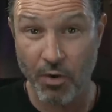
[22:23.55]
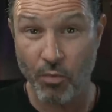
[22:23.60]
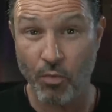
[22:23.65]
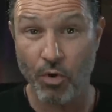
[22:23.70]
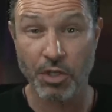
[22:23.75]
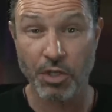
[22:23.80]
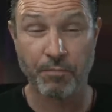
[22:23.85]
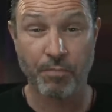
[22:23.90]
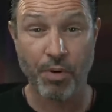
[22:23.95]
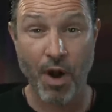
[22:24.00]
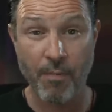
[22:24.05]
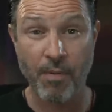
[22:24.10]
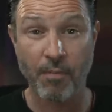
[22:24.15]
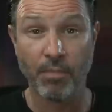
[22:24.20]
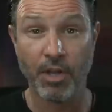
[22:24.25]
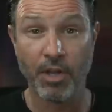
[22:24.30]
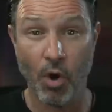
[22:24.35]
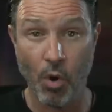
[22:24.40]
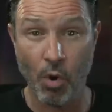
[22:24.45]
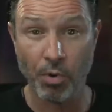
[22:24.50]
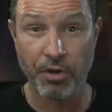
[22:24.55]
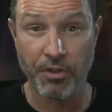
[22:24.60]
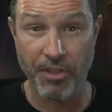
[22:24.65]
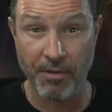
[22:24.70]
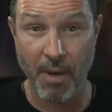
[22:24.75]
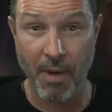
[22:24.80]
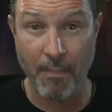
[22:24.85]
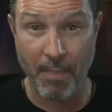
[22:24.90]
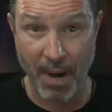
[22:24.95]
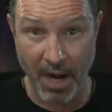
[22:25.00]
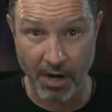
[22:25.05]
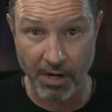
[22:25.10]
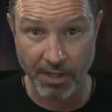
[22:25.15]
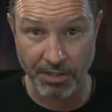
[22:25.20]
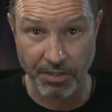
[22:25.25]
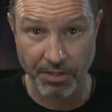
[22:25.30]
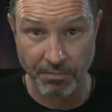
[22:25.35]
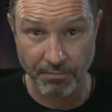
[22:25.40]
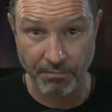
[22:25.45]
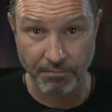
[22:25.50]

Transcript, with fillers: was probably older than my parents.